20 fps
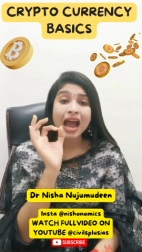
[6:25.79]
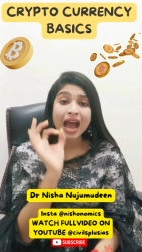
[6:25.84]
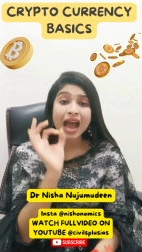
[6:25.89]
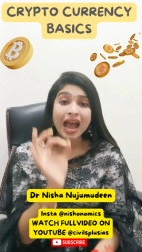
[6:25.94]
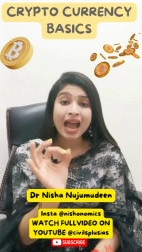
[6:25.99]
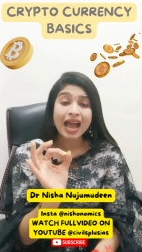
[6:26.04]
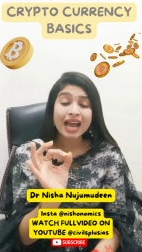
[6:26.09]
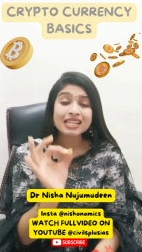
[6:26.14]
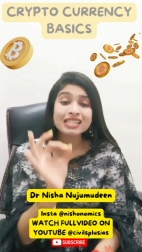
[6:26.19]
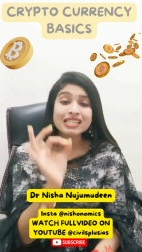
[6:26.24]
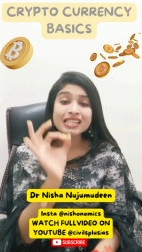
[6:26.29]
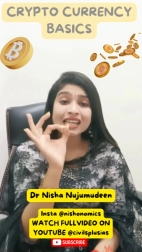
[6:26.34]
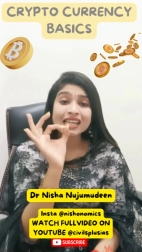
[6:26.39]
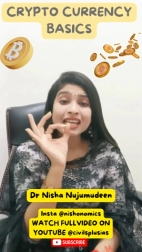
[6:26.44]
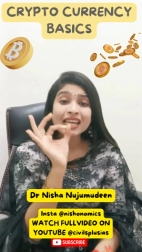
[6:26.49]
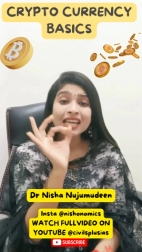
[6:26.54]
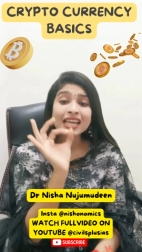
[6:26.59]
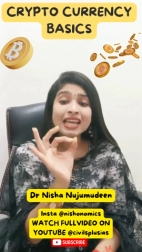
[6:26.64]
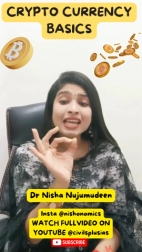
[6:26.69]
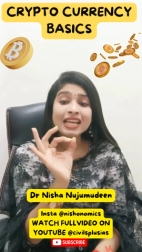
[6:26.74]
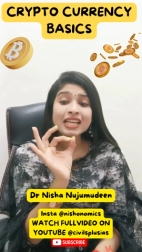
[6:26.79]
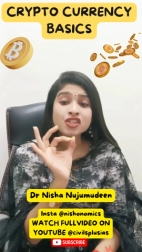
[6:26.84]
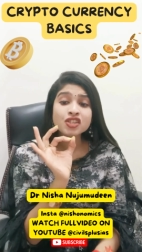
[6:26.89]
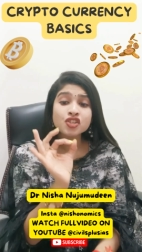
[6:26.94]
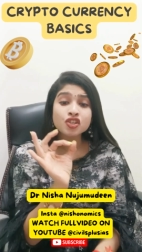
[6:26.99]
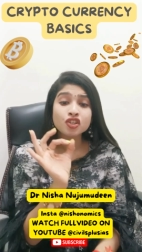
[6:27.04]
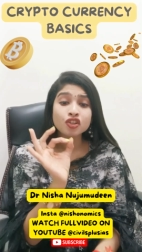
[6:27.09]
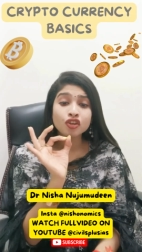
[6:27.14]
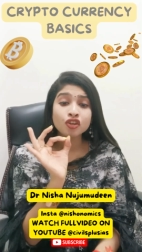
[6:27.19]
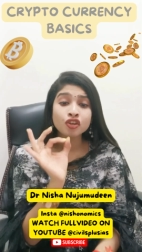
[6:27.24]
and
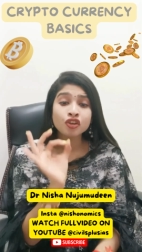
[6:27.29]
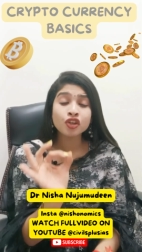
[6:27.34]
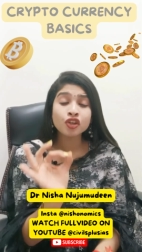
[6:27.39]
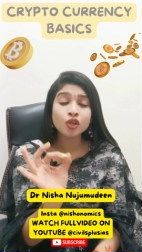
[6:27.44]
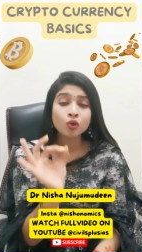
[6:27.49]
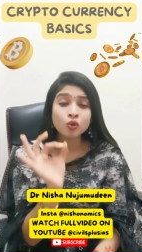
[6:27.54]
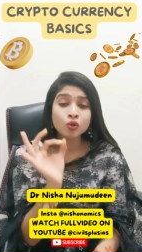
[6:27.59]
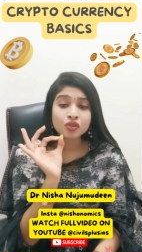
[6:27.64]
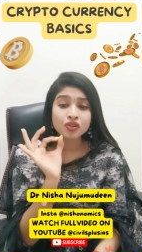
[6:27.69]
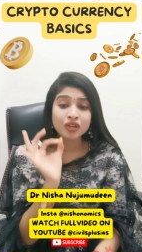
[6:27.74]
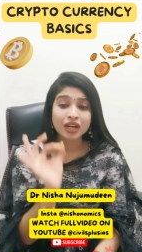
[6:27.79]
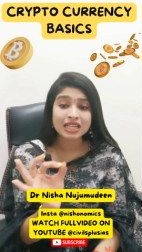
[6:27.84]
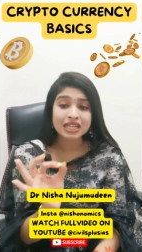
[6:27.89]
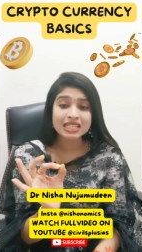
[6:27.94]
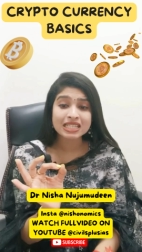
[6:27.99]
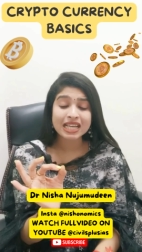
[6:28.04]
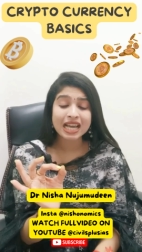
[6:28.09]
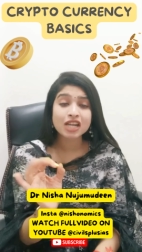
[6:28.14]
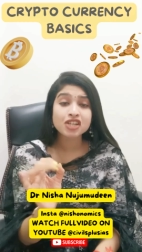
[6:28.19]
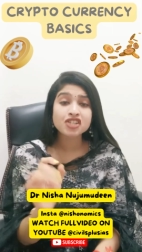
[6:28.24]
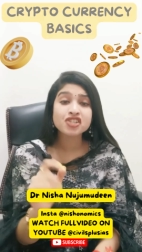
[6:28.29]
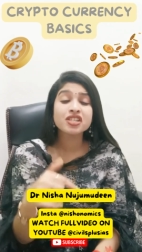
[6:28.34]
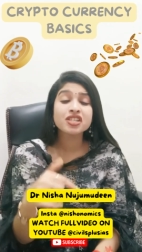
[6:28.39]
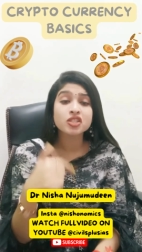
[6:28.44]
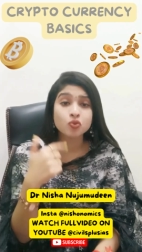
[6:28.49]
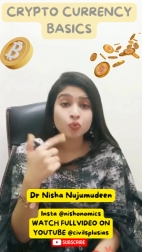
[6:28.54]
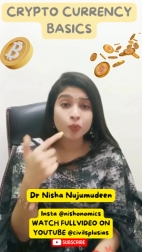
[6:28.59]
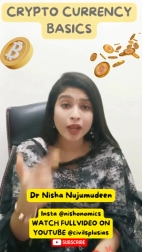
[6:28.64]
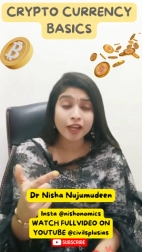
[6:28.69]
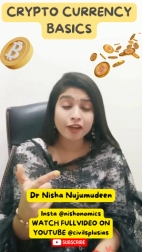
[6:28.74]
each new transaction
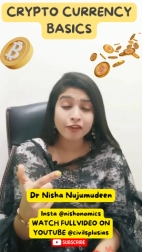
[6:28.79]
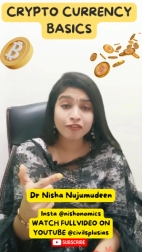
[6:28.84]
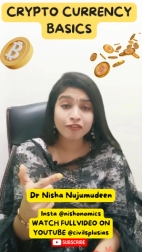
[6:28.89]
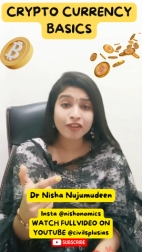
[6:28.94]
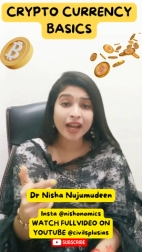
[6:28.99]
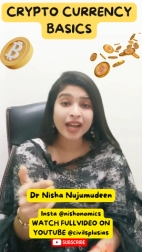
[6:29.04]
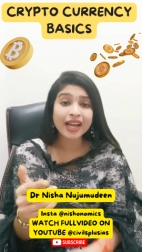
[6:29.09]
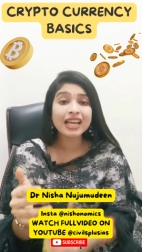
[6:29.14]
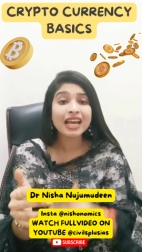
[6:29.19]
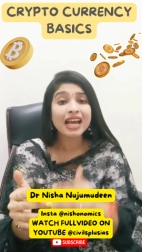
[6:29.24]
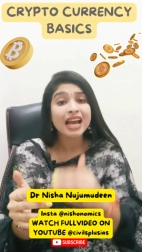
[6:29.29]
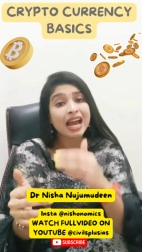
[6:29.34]
is verified